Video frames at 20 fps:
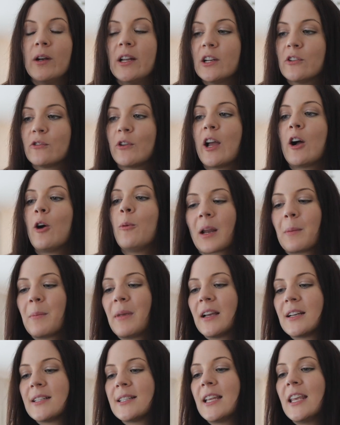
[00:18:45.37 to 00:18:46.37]
grail,
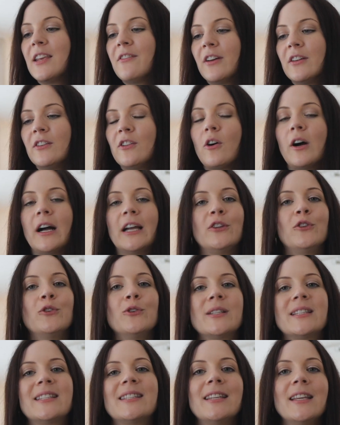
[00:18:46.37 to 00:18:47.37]
because even though I do
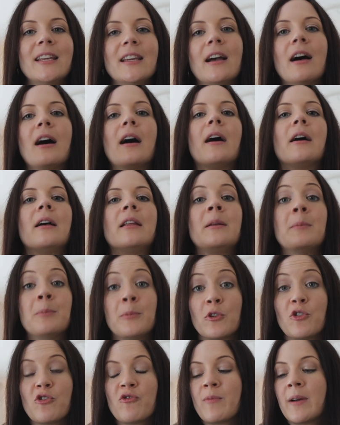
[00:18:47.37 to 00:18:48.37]
see an
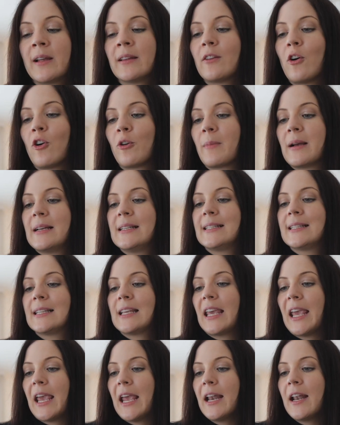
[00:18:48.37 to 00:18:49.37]
improvement on my
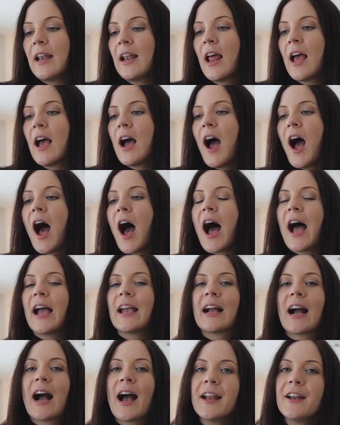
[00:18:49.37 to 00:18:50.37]
skin, I
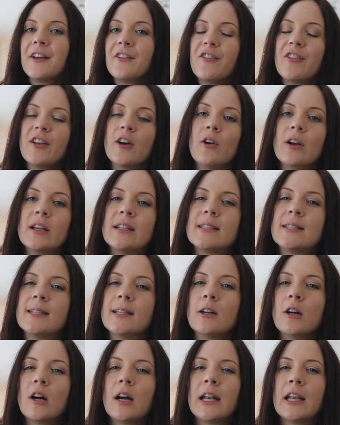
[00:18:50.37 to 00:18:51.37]
kind of feel it's
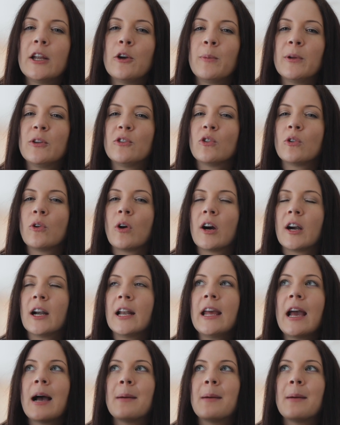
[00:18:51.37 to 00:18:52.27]
still a little bit too early.